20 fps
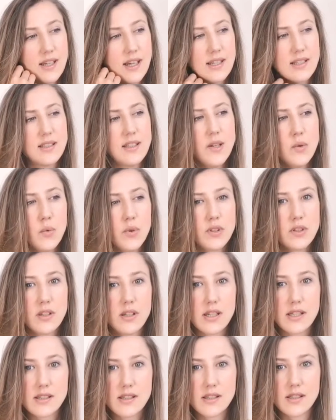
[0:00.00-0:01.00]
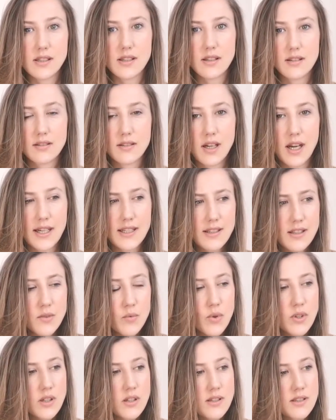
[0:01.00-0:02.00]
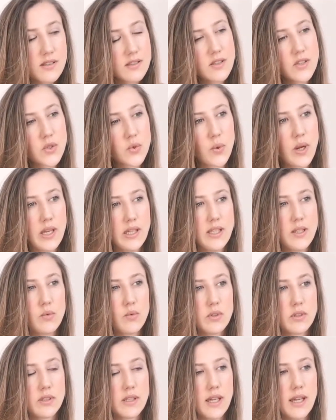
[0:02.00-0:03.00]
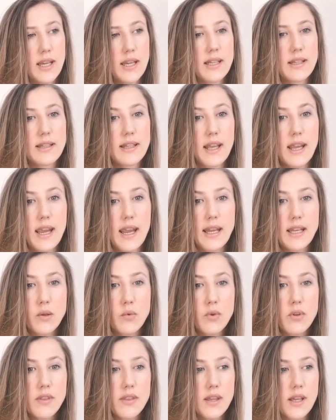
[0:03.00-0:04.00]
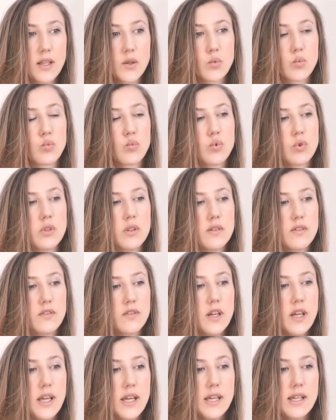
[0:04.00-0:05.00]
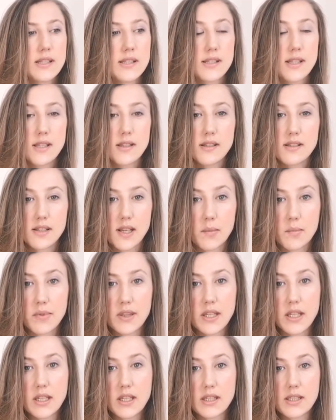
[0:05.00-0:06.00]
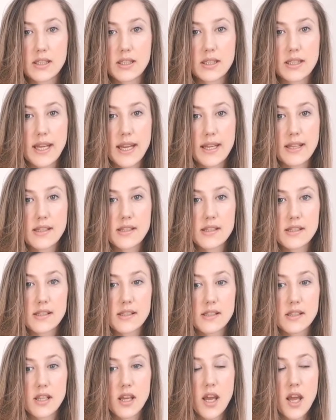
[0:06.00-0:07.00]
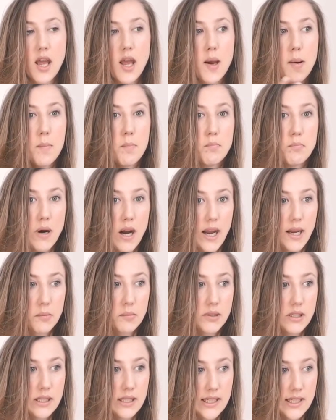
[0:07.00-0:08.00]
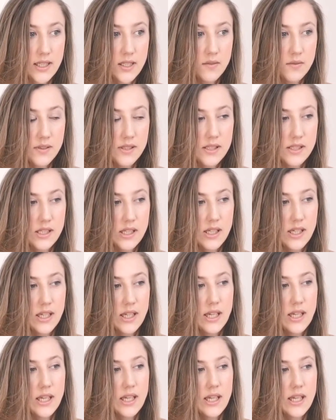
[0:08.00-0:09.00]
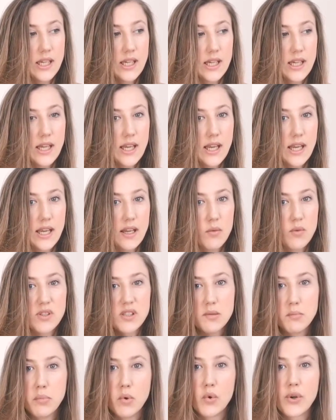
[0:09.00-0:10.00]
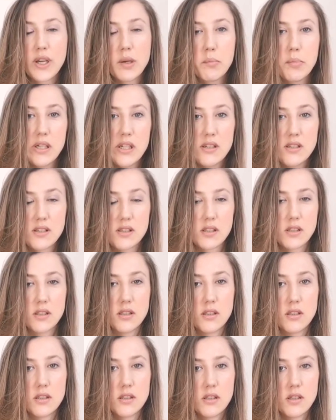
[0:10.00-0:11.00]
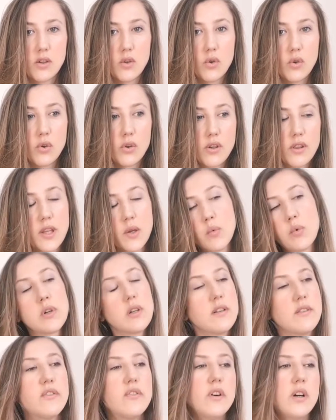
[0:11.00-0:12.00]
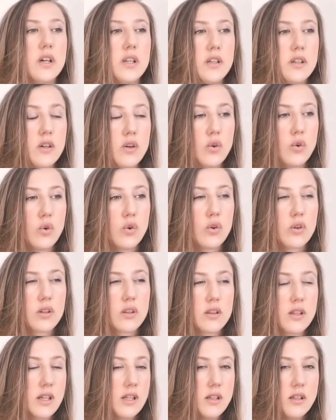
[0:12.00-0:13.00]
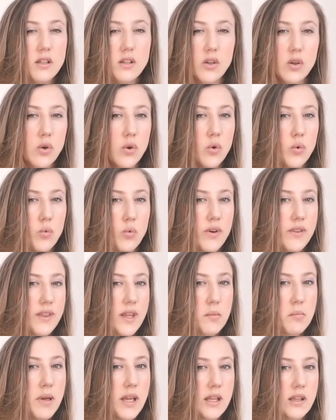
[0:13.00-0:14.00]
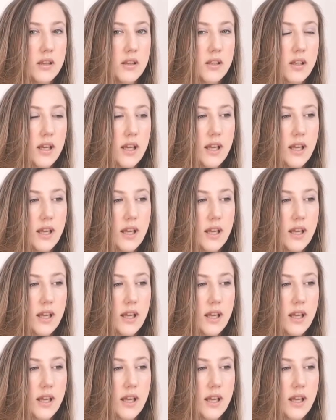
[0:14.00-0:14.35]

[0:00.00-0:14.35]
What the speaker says: I didn't want to listen. I didn't want to listen to anyone. And anyone that would have said something against my beliefs, it was a boring person, or they weren't fun, or they didn't know what they meant.